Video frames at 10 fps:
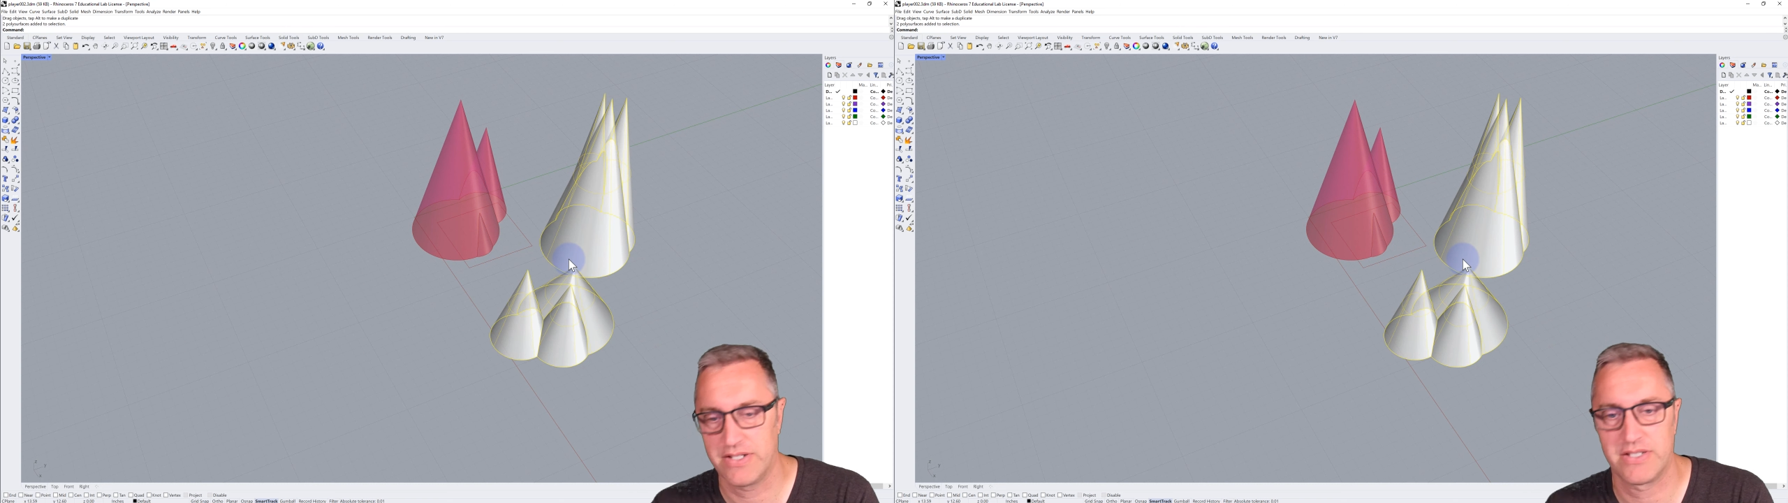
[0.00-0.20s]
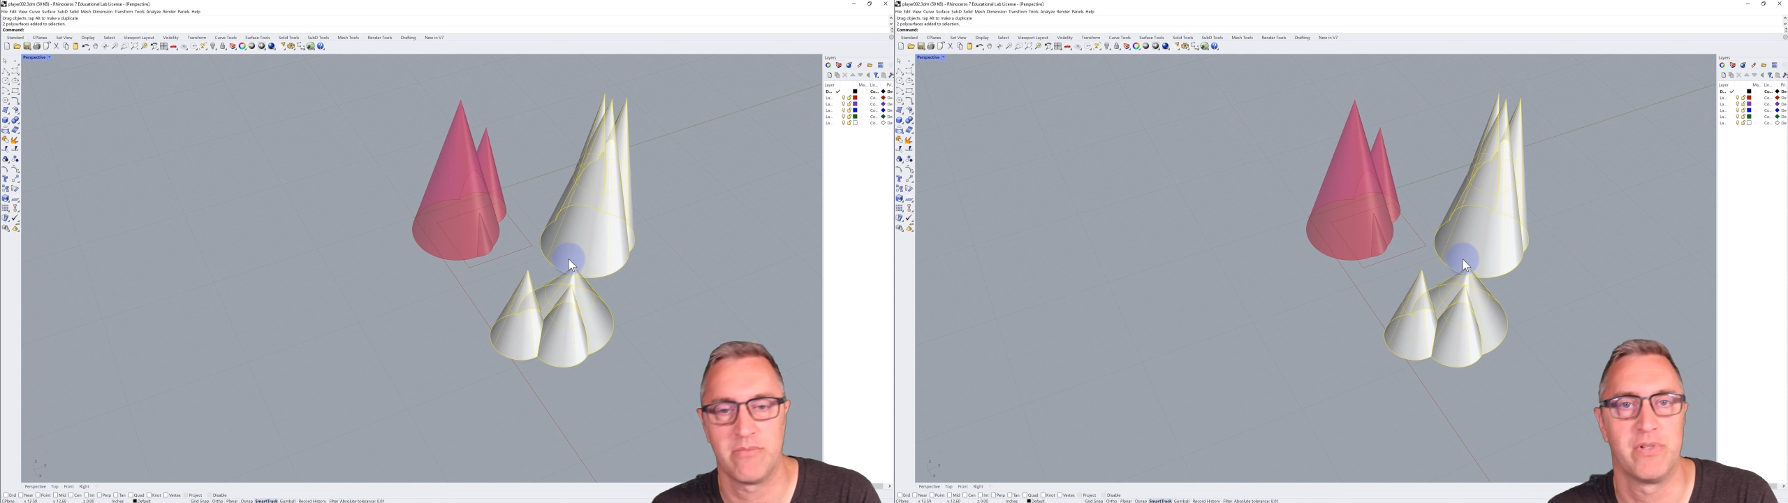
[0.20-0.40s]

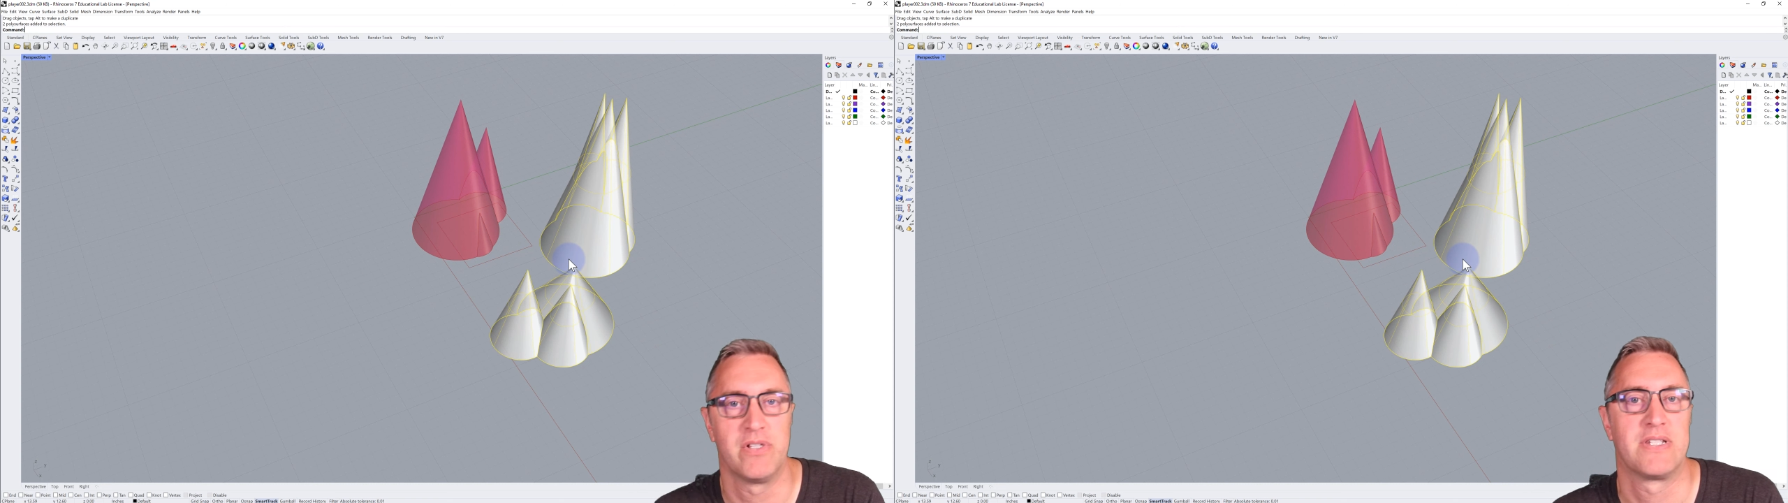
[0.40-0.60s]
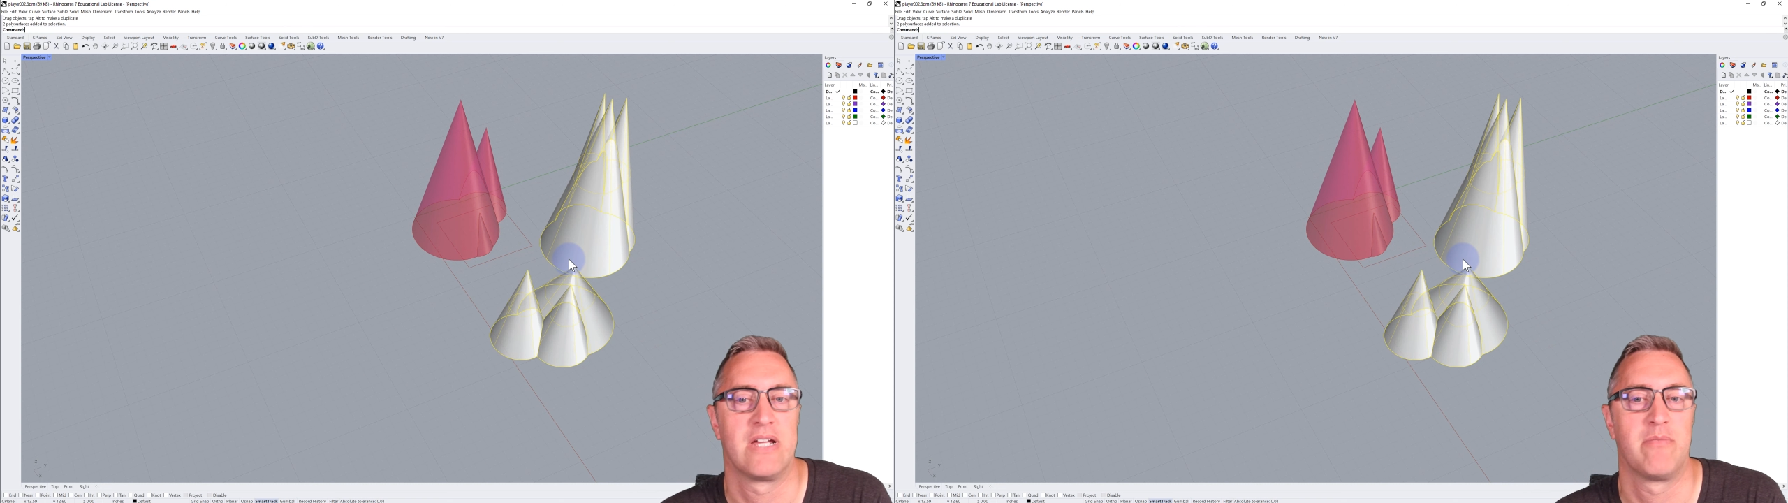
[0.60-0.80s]
simple
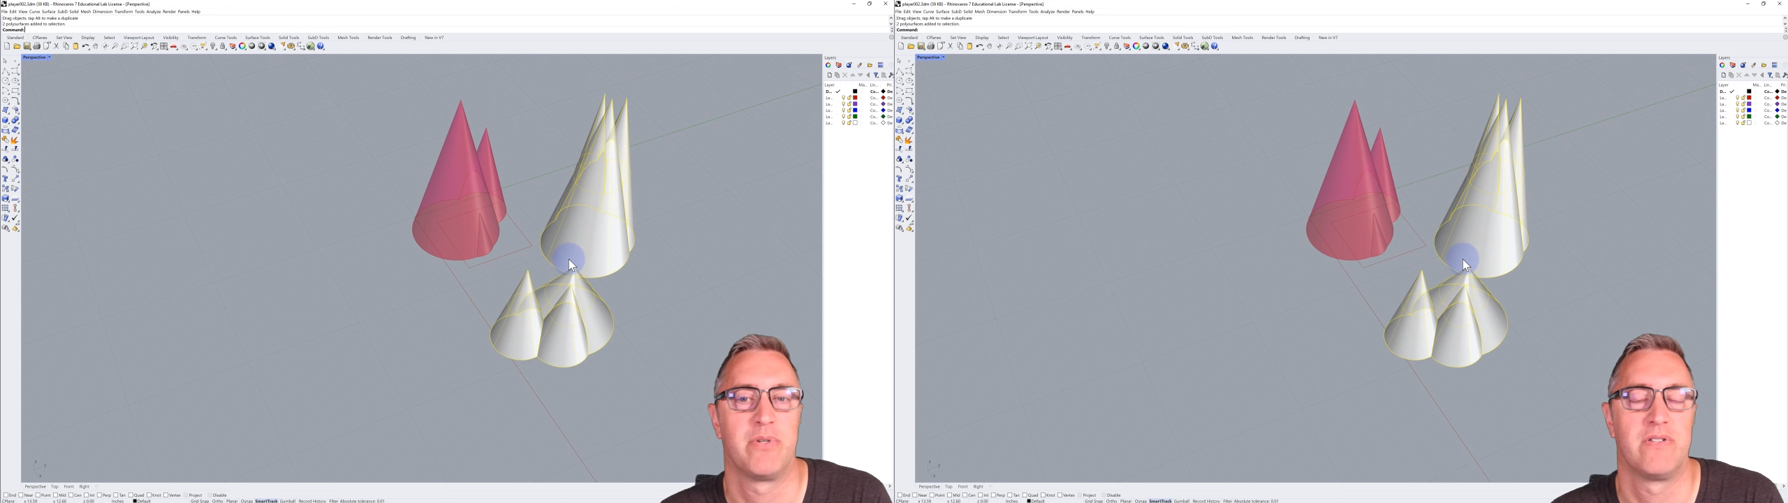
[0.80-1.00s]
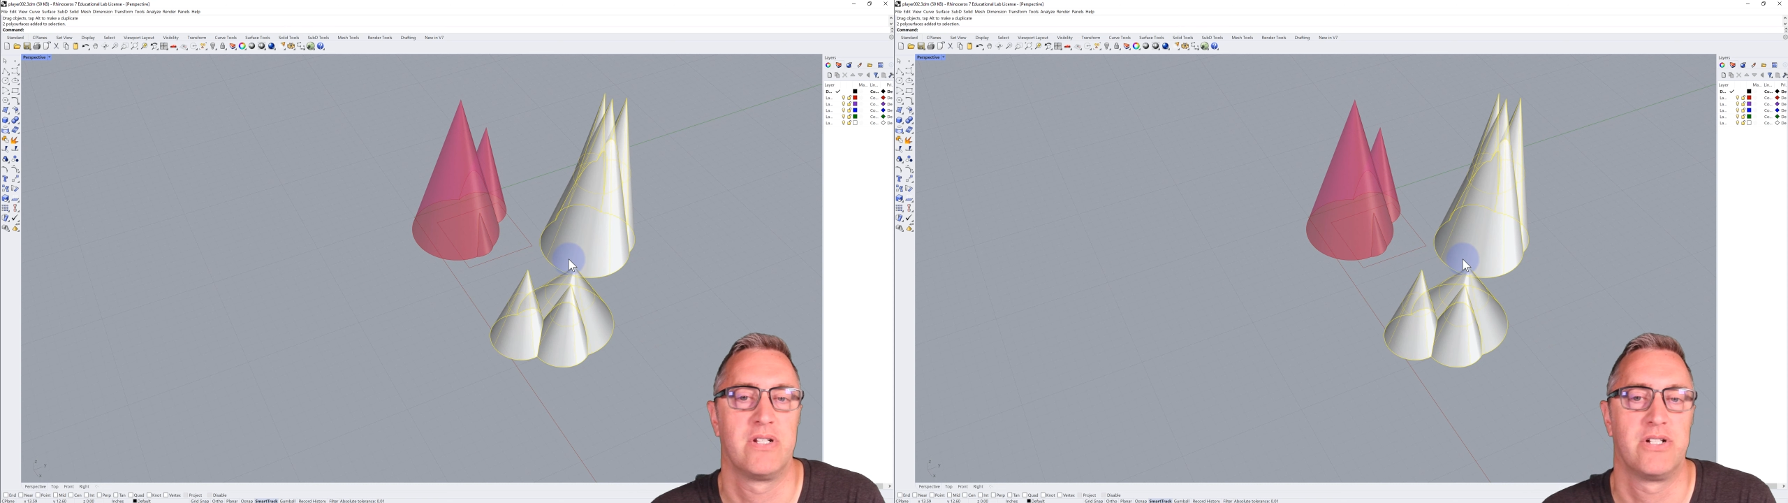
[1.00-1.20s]
example
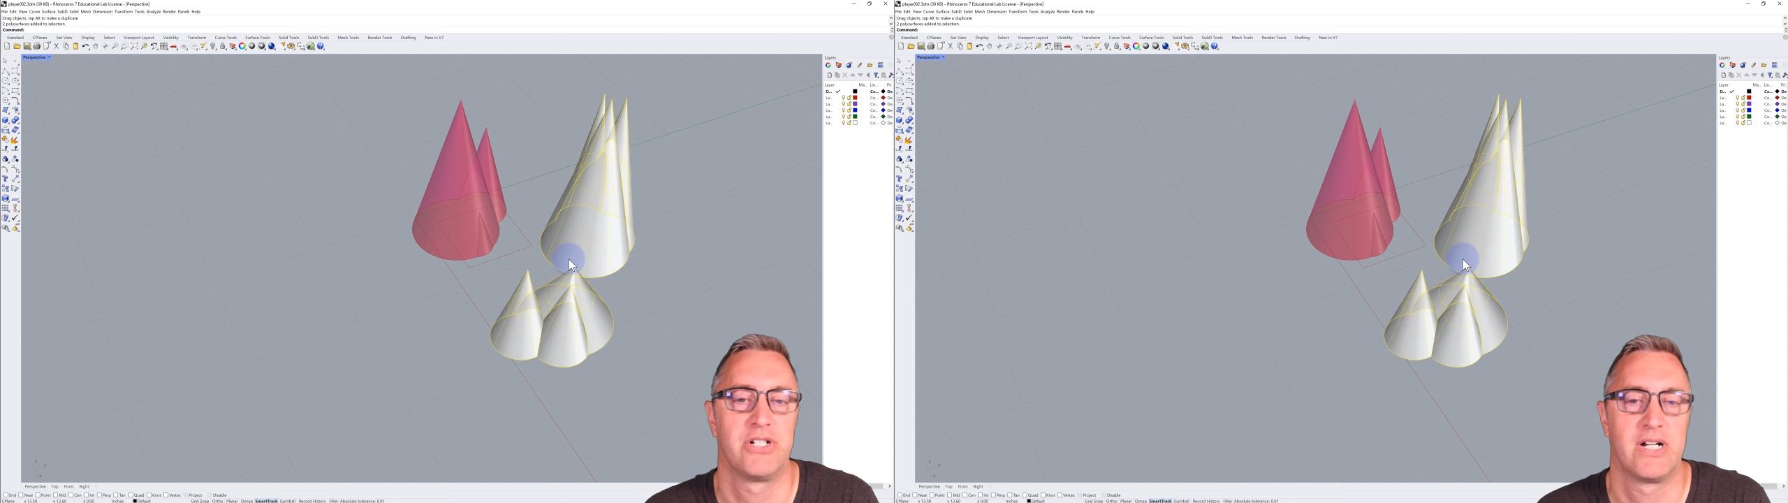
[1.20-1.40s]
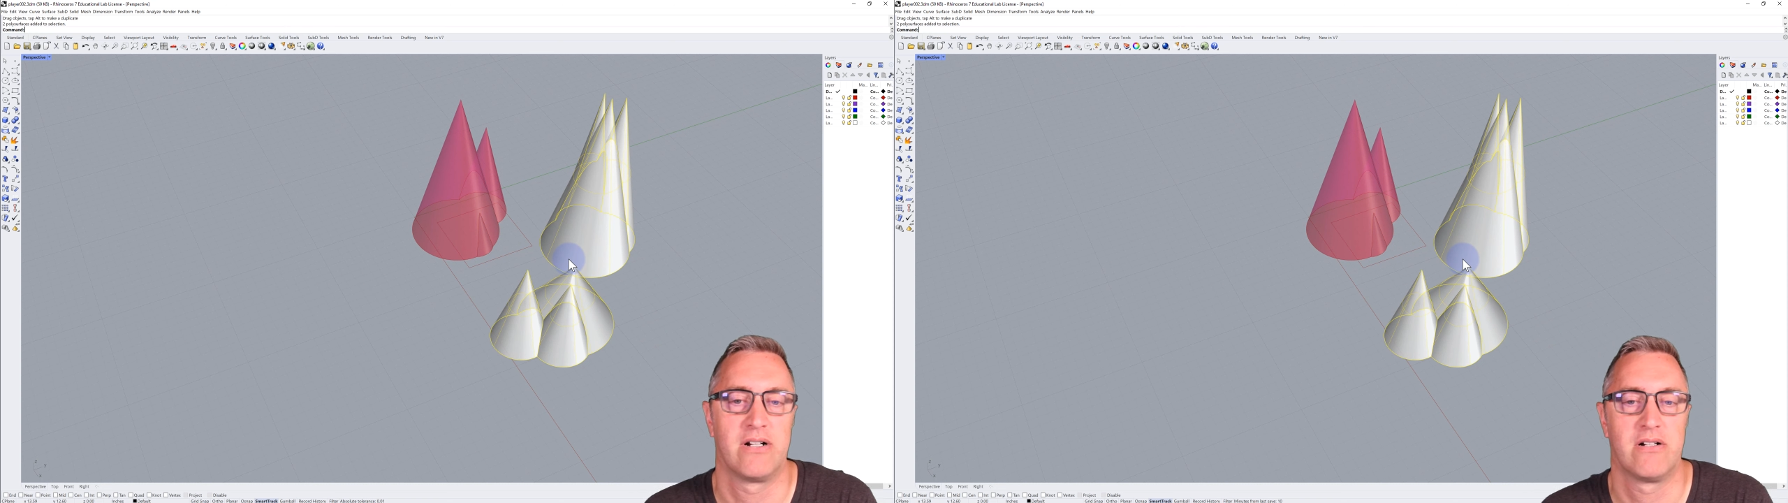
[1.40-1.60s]
to
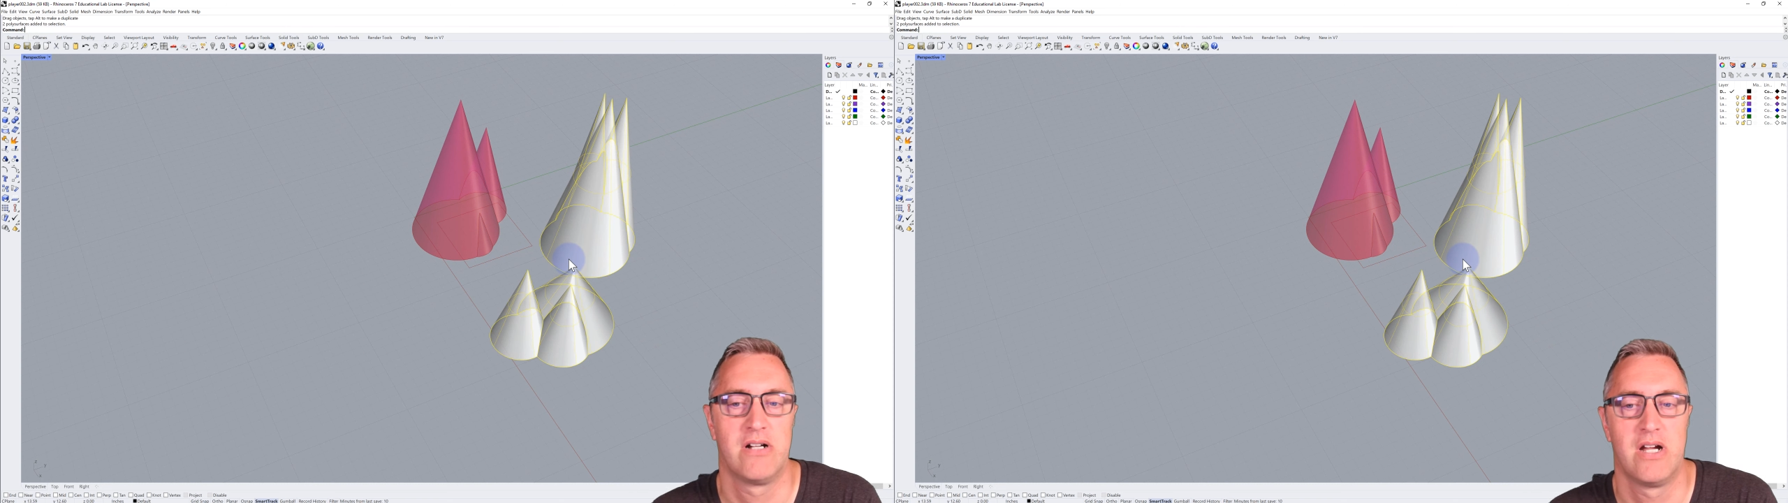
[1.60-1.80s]
share